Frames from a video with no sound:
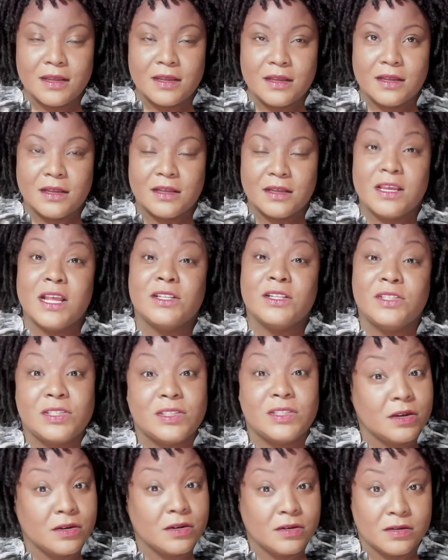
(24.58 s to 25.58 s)

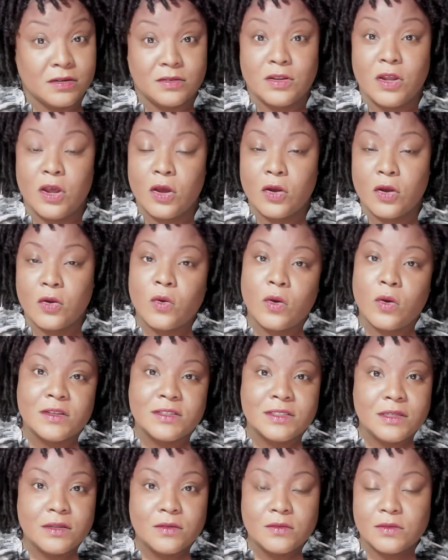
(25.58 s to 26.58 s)
concern across
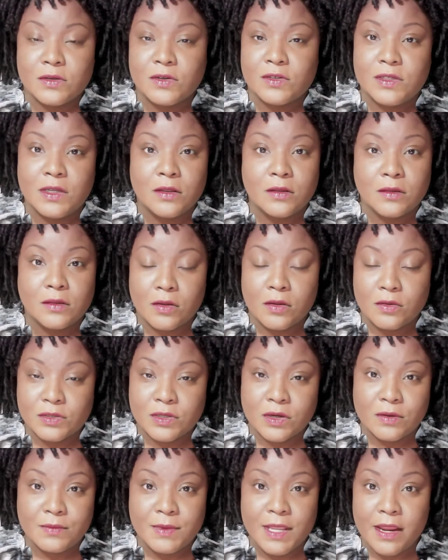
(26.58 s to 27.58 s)
skilled nursing and long-term
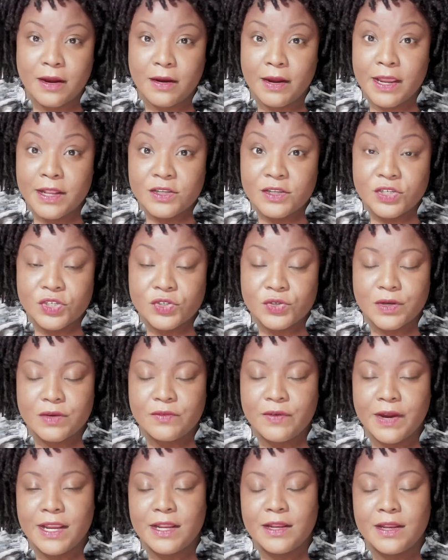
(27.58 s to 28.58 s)
care industry
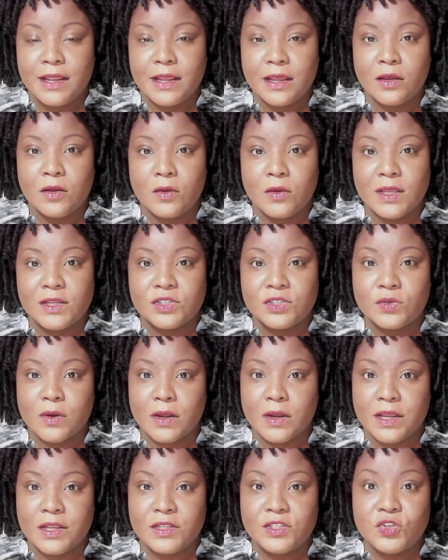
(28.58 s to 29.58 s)
right now is trying
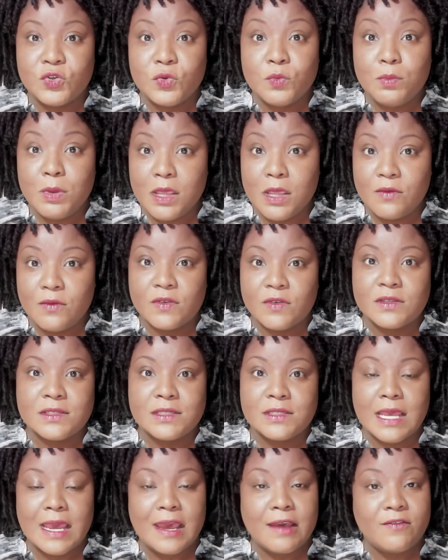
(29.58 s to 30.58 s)
to beef
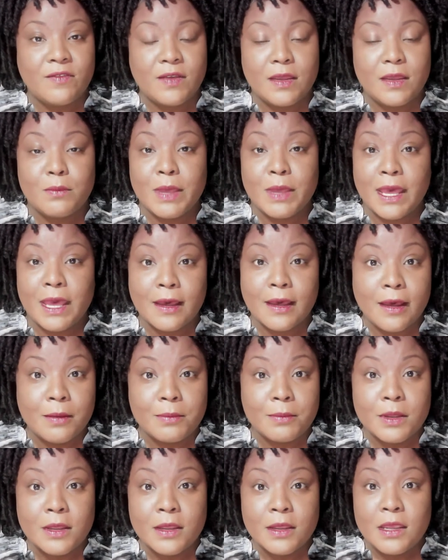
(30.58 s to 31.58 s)
staffing back up,
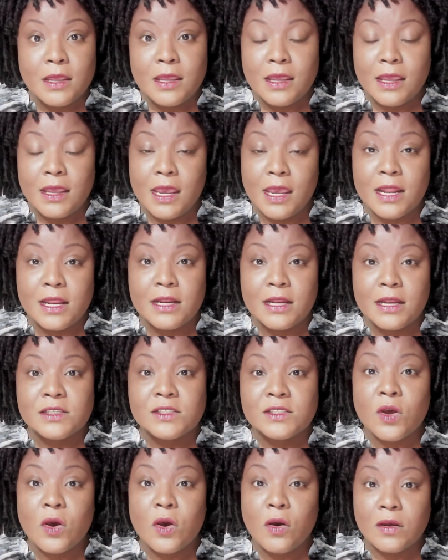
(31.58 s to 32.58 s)
and it is
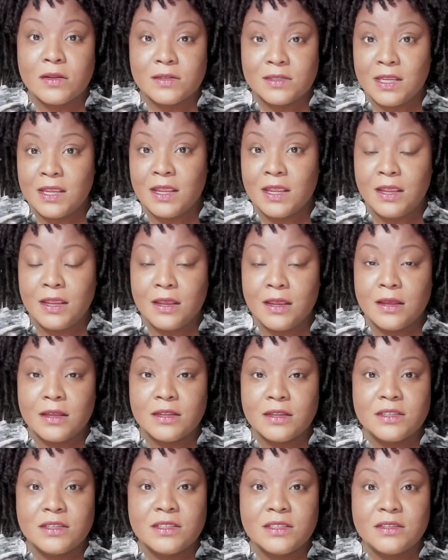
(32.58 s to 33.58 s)
causing
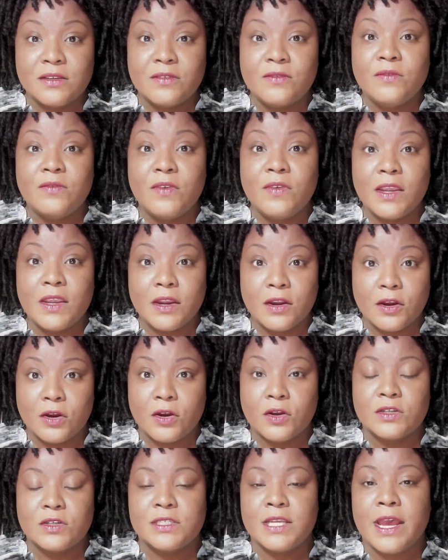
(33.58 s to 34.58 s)
severe
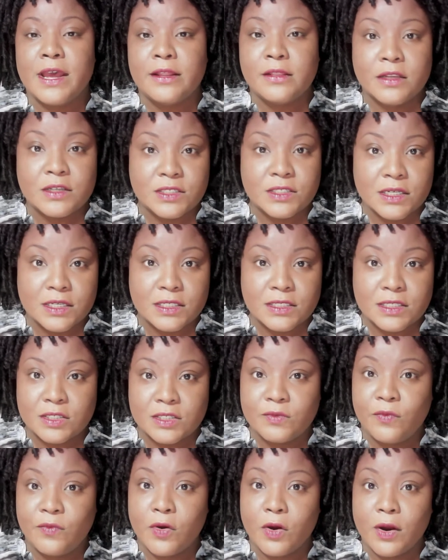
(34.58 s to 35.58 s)
challenges as
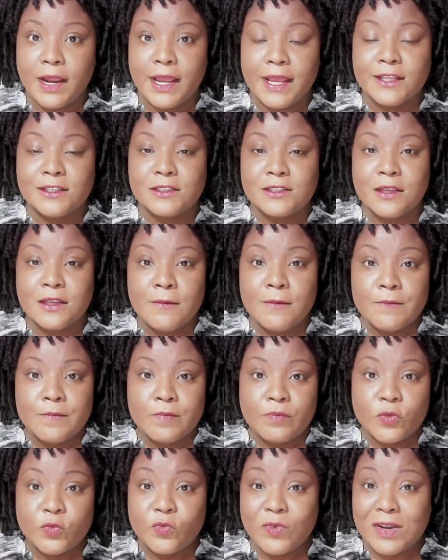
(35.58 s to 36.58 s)
far as
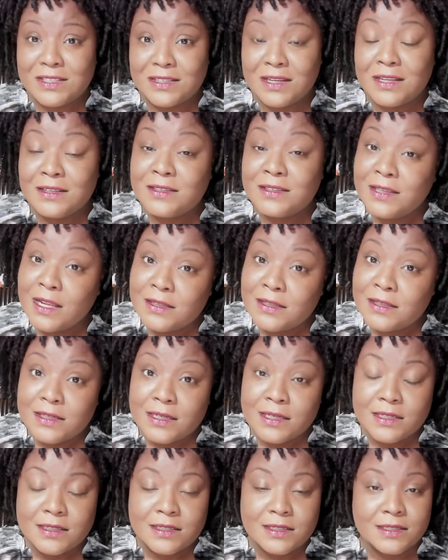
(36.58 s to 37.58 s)
resident
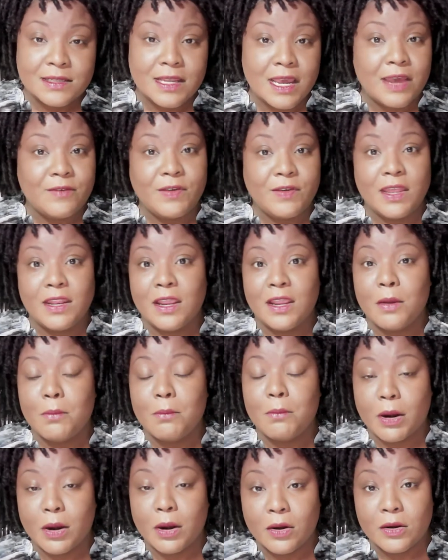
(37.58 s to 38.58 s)
census, staff getting
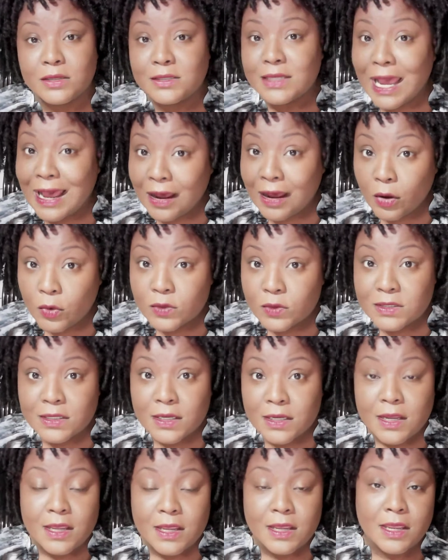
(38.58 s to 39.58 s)
burned out,
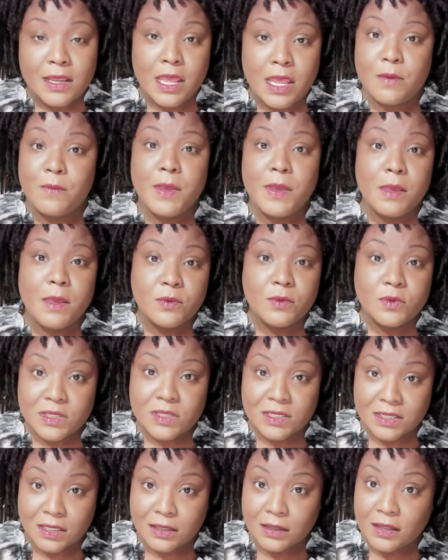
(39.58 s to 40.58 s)
and people just
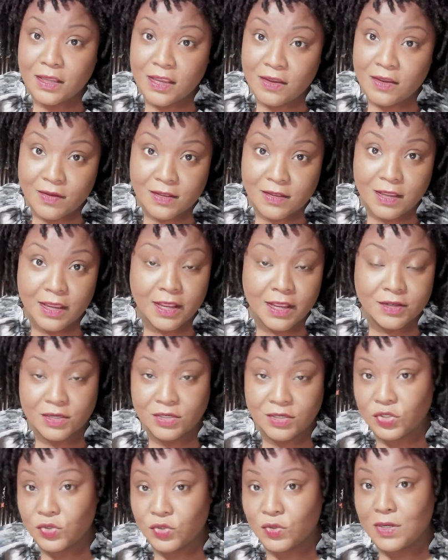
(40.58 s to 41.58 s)
leaving the
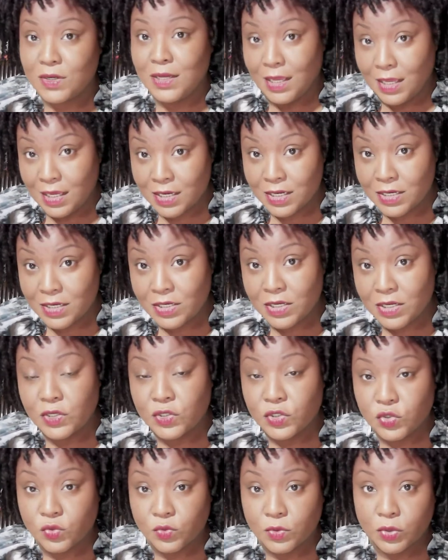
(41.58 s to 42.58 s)
industry in
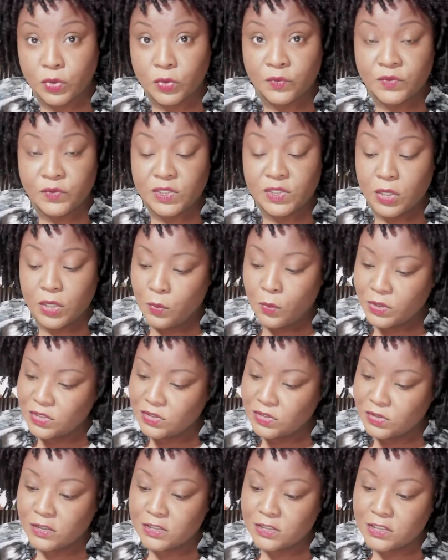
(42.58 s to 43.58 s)
droves. So I want to
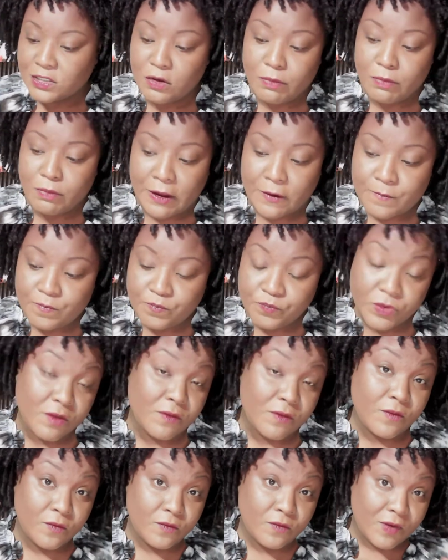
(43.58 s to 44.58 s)
talk to you about
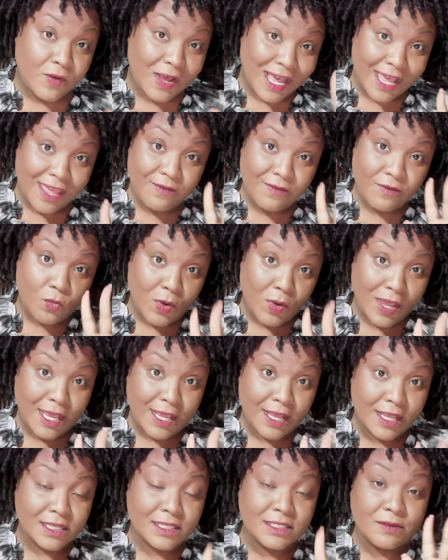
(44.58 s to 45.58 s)
five
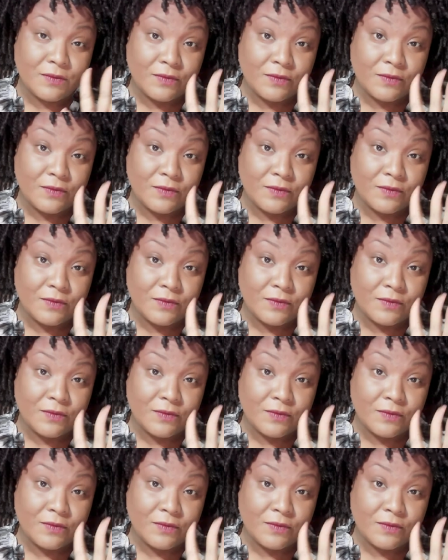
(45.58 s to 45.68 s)
ways